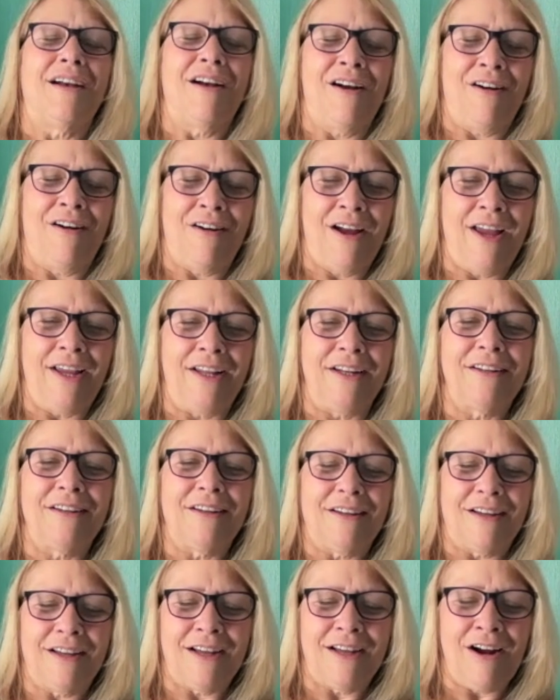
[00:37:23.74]
All right.
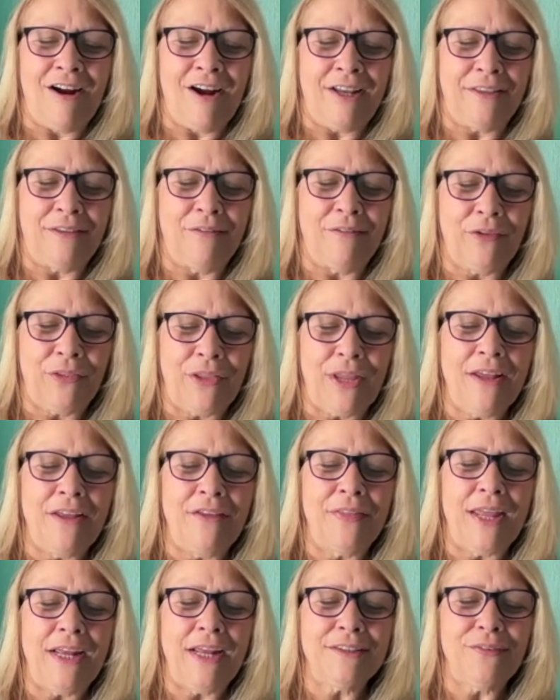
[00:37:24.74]
All right. Well,
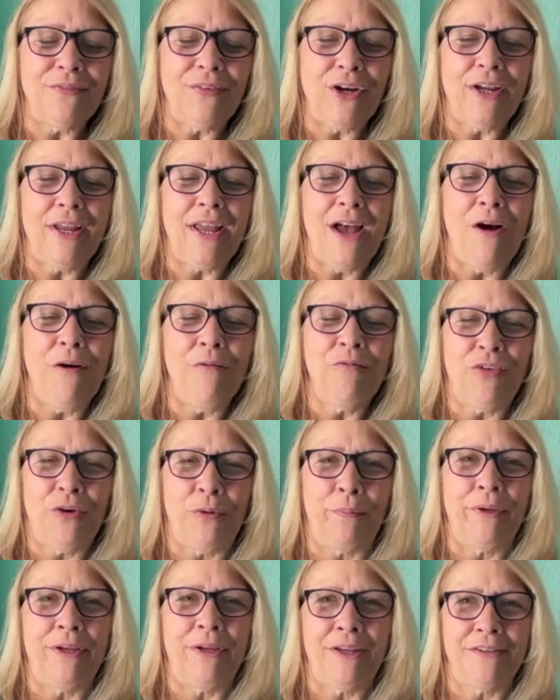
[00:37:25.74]
that's very helpful
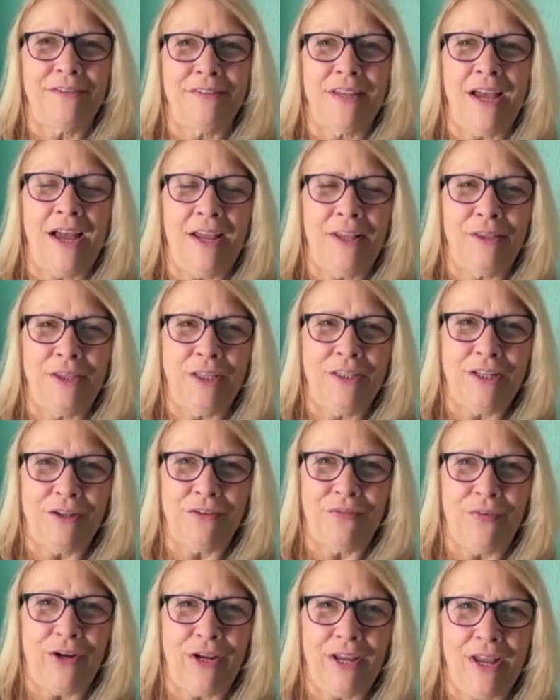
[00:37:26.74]
because I think
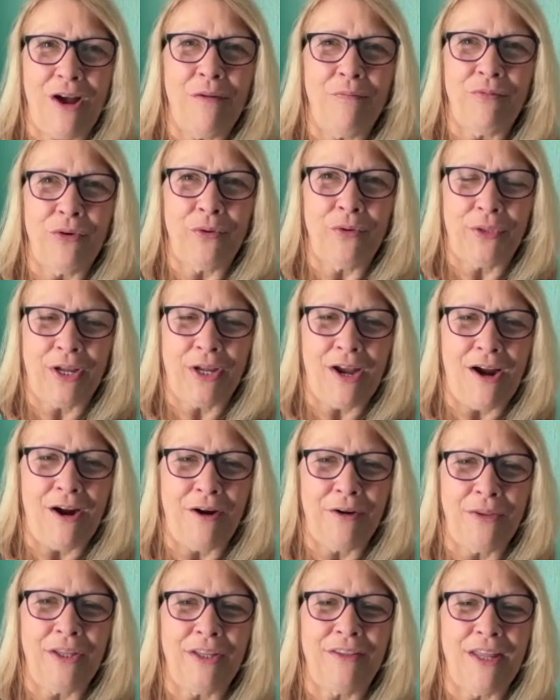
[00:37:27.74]
that's very helpful with the
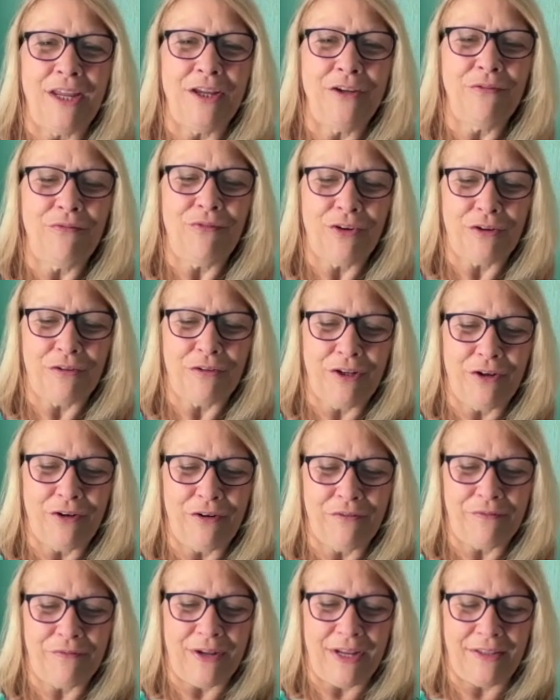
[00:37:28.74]
car thing. Thank you for
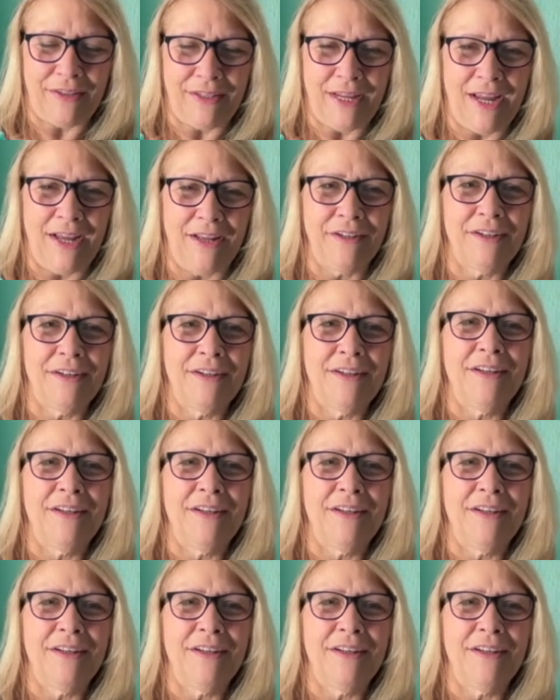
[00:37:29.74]
clarifying that.